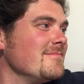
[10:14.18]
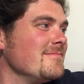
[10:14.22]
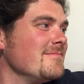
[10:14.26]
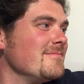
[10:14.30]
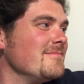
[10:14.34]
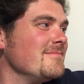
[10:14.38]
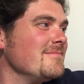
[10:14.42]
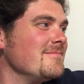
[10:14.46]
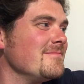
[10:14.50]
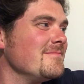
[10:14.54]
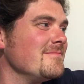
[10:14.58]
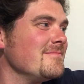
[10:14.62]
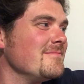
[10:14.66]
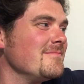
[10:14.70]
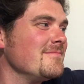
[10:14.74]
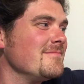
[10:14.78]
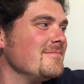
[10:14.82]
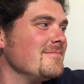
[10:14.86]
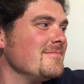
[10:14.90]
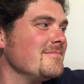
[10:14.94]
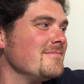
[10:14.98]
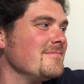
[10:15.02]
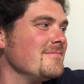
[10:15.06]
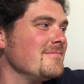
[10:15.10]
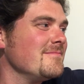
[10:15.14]

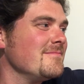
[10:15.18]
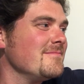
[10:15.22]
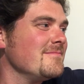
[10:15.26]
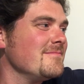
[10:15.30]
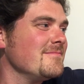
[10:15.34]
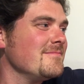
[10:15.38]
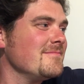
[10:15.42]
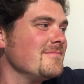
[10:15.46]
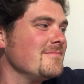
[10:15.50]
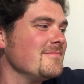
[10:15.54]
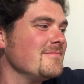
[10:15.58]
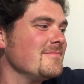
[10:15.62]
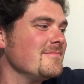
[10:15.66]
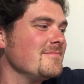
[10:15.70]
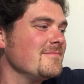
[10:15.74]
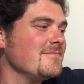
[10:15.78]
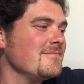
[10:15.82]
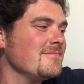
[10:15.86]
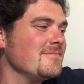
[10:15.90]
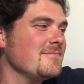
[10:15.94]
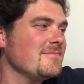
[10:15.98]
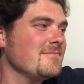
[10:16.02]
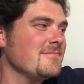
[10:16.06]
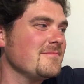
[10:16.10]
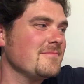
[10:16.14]

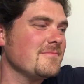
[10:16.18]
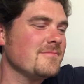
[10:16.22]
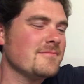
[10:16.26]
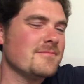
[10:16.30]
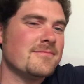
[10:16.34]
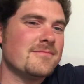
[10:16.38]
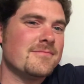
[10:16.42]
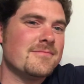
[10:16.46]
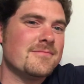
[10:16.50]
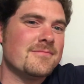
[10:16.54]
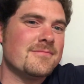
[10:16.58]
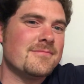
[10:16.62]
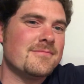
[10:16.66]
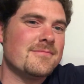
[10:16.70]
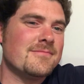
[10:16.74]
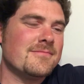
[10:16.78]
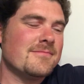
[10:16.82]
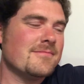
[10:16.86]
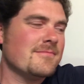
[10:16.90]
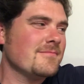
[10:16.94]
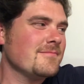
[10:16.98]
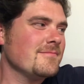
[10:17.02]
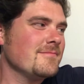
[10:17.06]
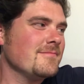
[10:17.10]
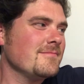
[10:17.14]

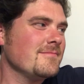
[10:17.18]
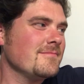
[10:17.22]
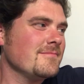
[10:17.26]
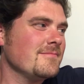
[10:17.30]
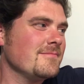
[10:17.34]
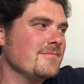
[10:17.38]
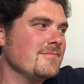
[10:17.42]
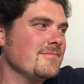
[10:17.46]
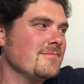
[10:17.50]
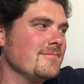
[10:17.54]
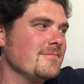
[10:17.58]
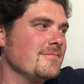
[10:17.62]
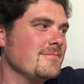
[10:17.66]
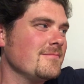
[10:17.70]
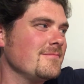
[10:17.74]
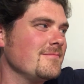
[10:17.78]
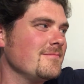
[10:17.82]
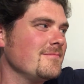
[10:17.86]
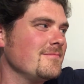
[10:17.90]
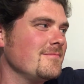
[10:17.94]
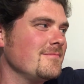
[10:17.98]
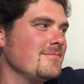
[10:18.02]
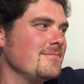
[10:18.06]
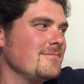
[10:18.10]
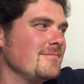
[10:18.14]

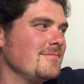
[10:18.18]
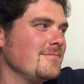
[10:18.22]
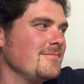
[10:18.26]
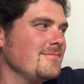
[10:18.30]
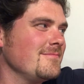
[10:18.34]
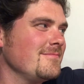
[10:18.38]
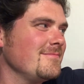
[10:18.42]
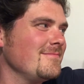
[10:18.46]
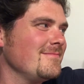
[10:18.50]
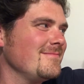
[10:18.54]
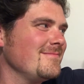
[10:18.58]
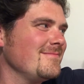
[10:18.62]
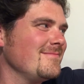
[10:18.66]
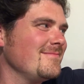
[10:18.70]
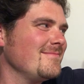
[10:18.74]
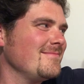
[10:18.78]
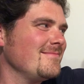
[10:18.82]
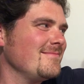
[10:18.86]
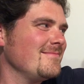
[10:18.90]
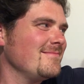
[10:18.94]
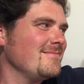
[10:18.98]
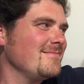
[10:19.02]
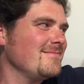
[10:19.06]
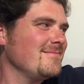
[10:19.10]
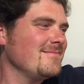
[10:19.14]

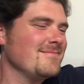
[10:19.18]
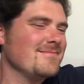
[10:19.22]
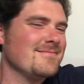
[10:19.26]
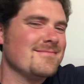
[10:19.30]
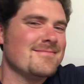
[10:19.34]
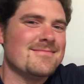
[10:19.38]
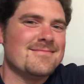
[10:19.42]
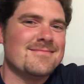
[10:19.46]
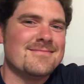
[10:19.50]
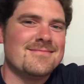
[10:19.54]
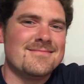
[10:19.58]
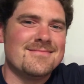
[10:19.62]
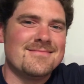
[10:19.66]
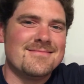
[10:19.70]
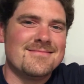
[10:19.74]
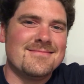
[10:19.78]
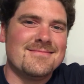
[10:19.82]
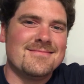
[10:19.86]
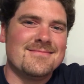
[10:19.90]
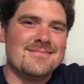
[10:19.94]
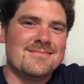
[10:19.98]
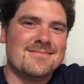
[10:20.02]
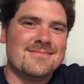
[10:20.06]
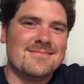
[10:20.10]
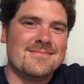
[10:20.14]

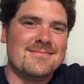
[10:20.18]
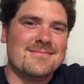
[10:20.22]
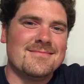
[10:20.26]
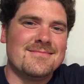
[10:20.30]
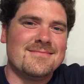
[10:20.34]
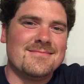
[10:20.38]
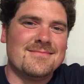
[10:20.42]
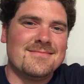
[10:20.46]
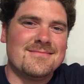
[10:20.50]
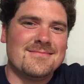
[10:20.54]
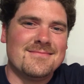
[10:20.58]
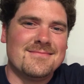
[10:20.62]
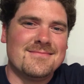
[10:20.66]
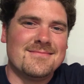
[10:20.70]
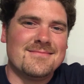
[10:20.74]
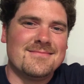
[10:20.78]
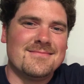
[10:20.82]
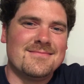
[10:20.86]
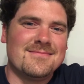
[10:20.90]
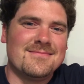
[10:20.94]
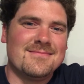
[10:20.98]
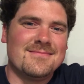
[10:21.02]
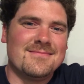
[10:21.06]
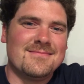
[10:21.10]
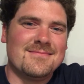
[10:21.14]

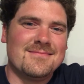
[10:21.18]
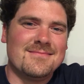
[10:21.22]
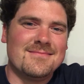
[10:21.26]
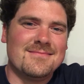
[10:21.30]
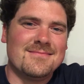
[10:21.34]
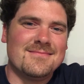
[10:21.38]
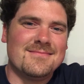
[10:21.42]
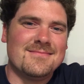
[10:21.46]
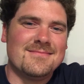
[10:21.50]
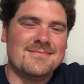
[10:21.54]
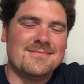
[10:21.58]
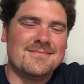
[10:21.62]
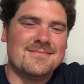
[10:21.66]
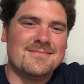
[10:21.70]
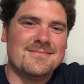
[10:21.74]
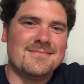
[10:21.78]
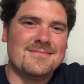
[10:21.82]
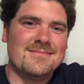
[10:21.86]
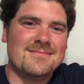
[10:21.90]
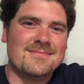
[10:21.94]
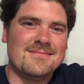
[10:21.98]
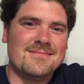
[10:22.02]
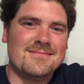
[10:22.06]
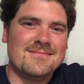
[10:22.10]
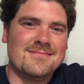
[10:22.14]
No words are spoken by the person on screen.